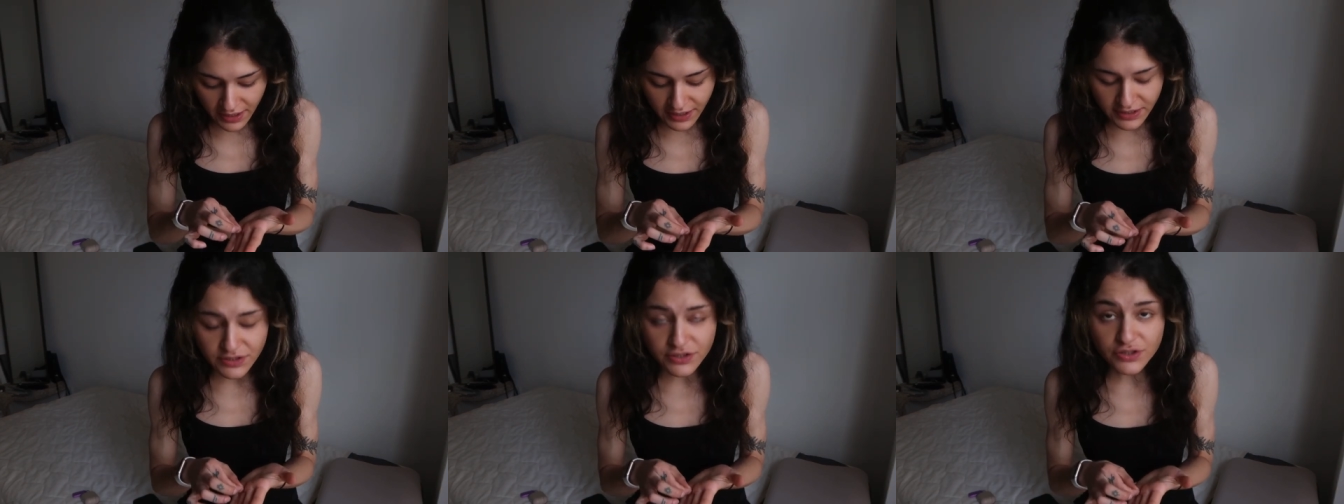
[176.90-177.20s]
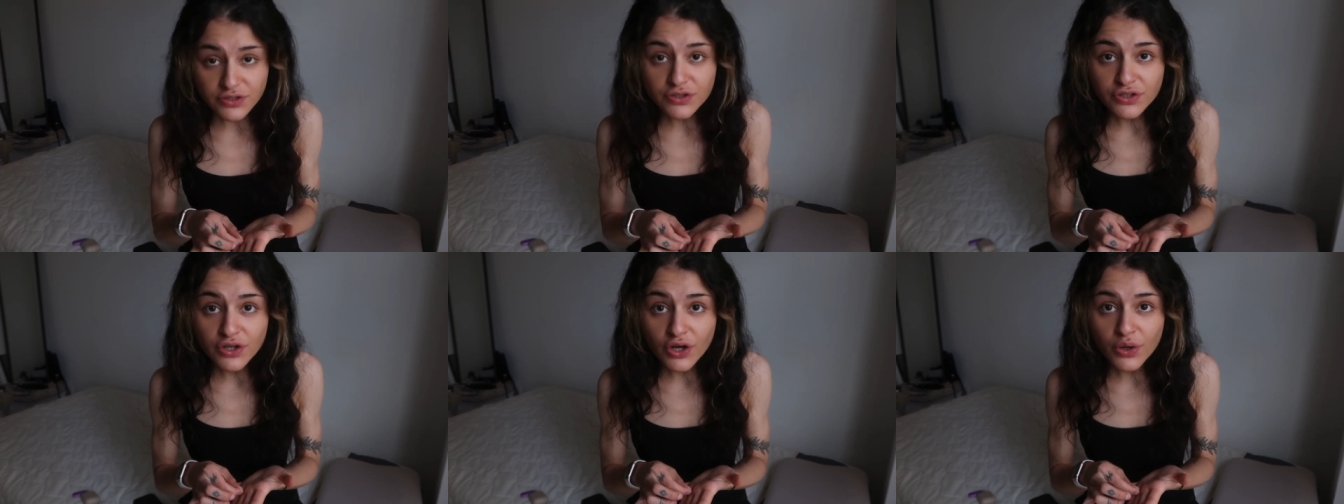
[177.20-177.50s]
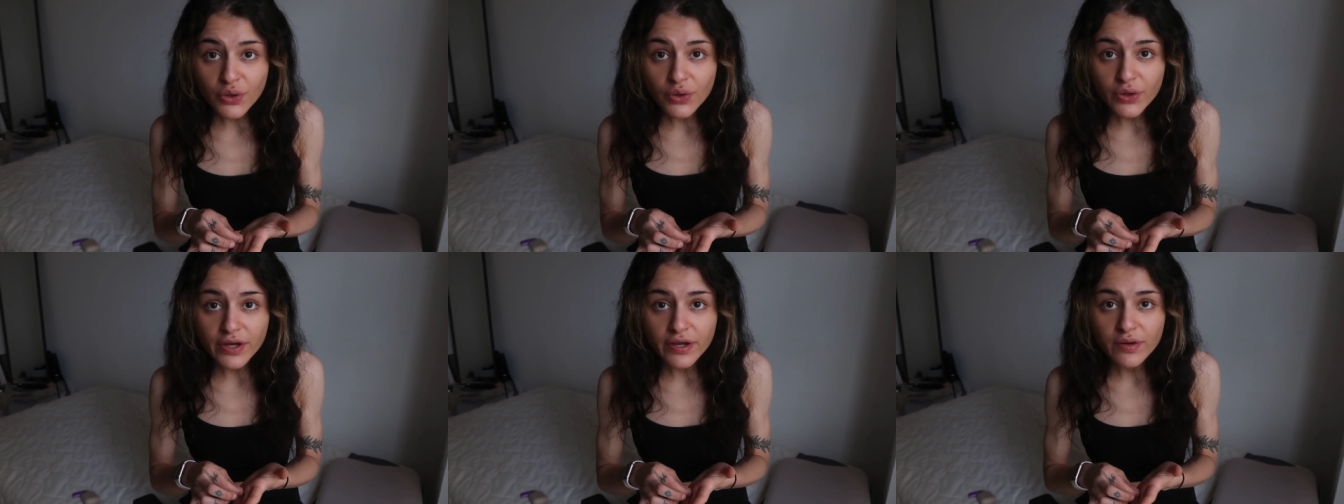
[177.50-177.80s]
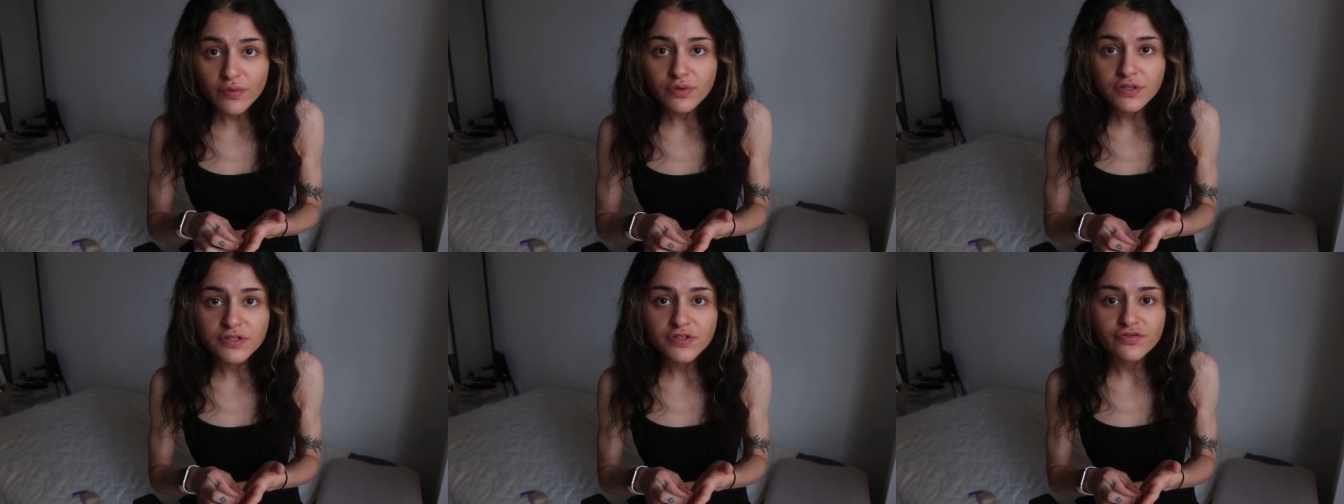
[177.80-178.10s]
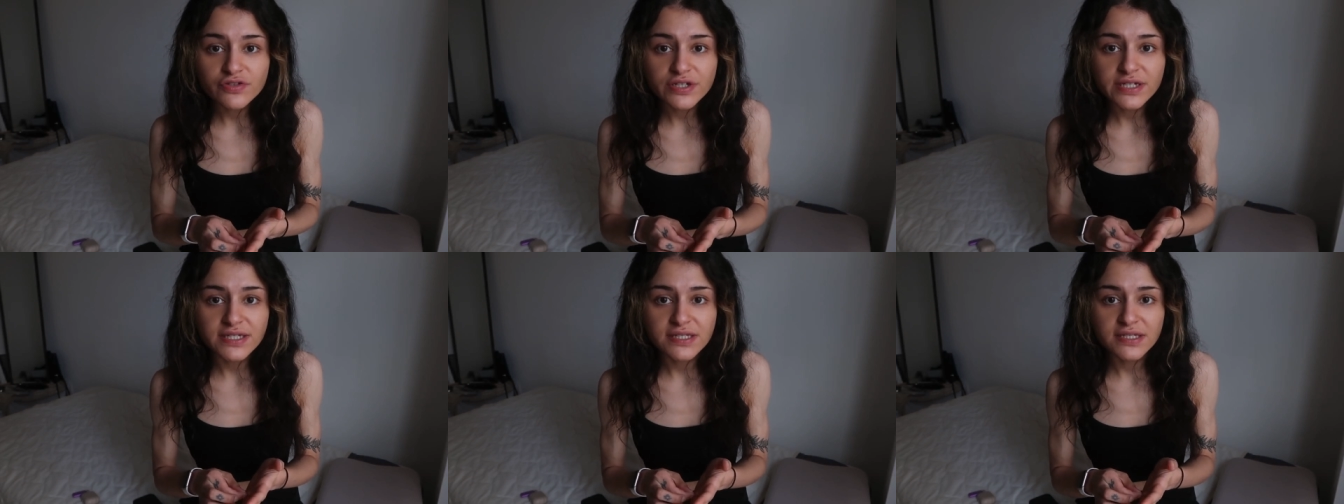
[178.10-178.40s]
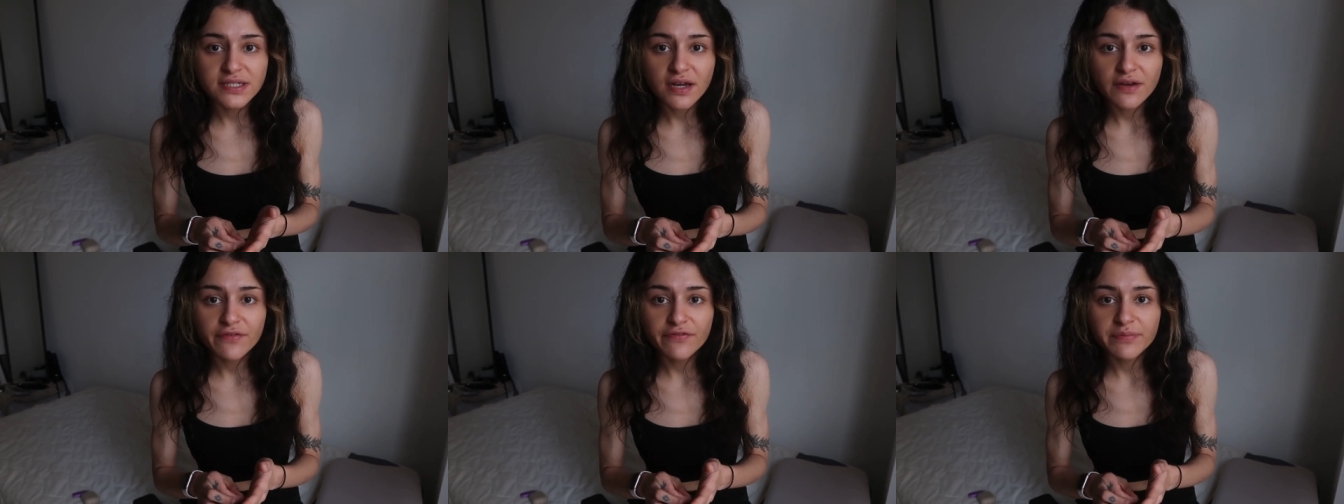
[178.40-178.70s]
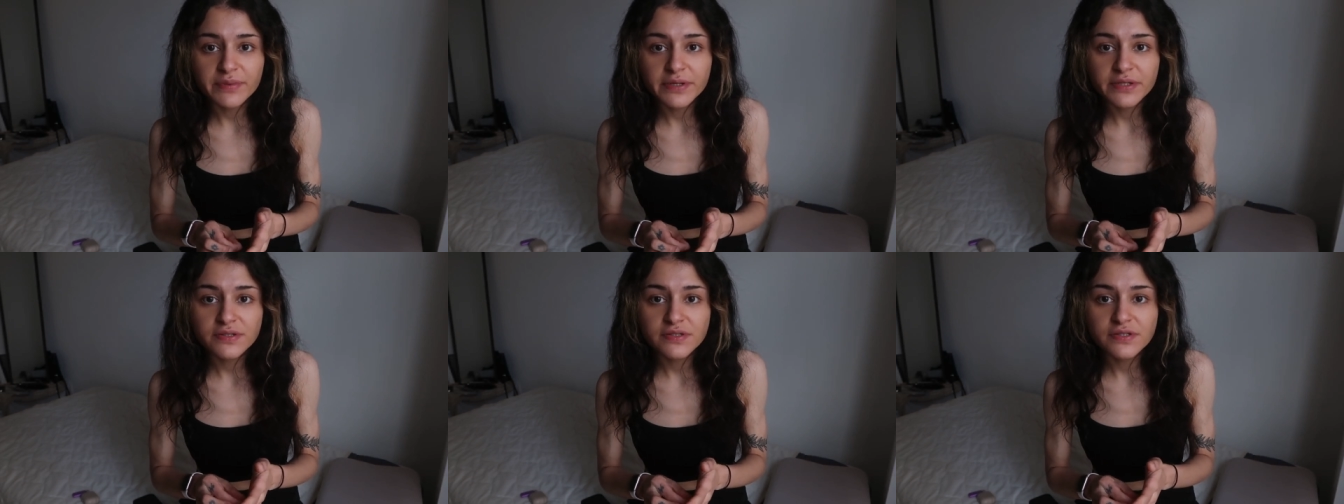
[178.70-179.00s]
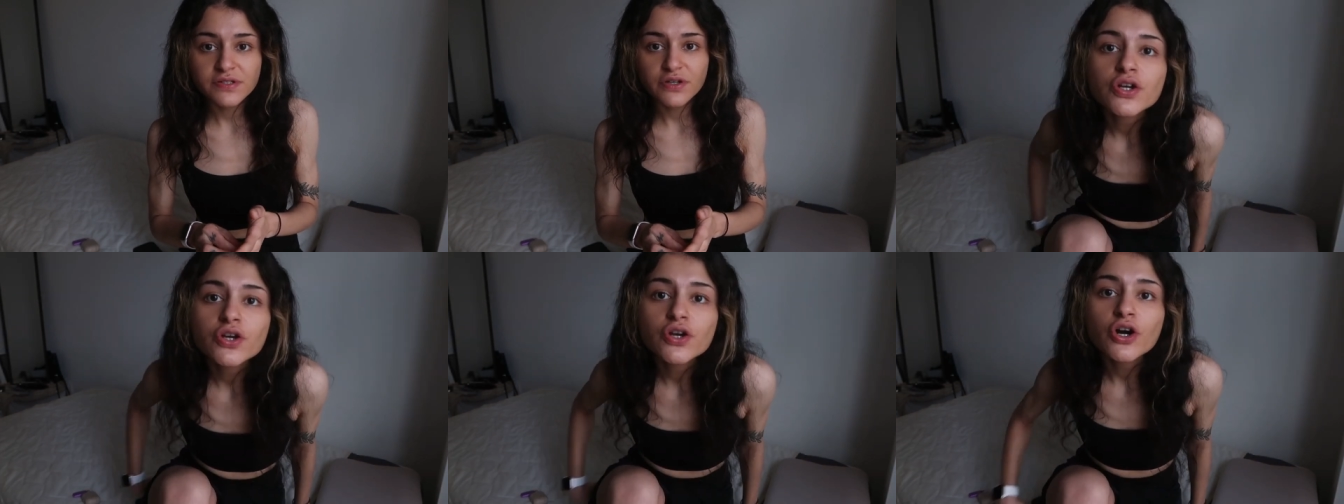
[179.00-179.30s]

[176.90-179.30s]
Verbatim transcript: and you know it was really tough because